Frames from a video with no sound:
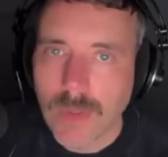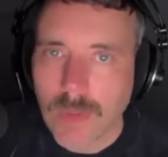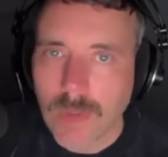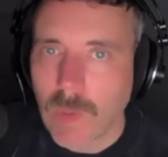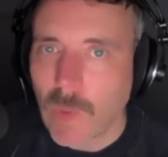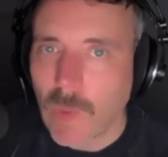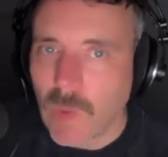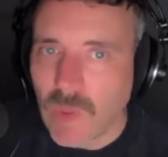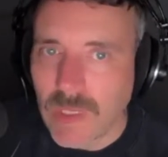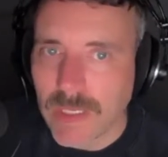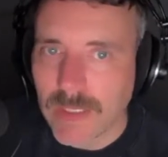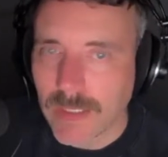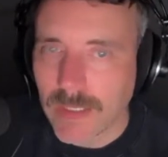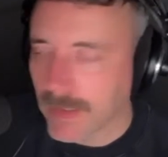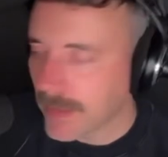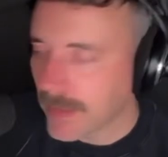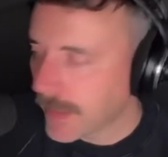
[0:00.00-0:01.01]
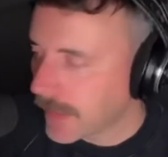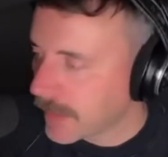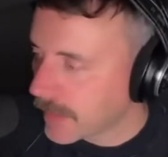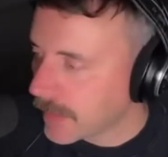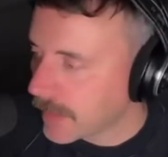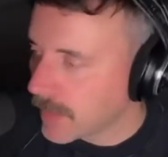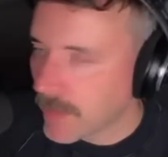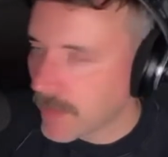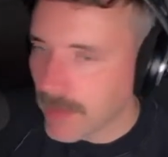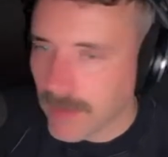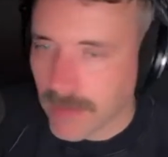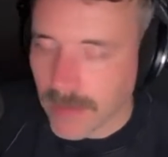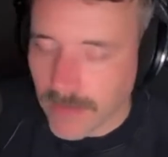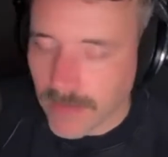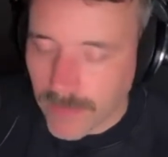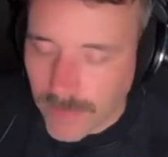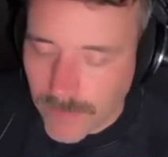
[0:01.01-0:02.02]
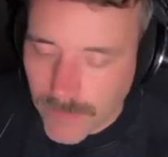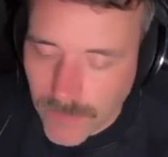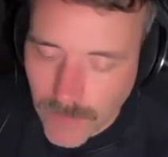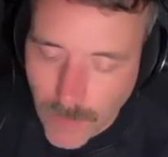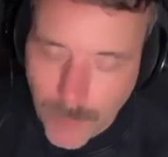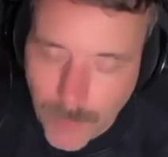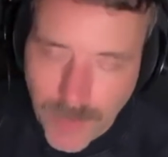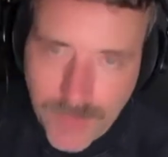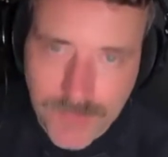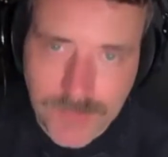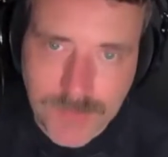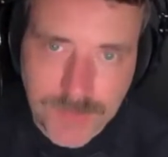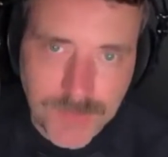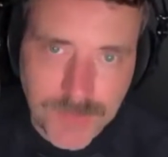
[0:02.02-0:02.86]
Google it and look at the top answers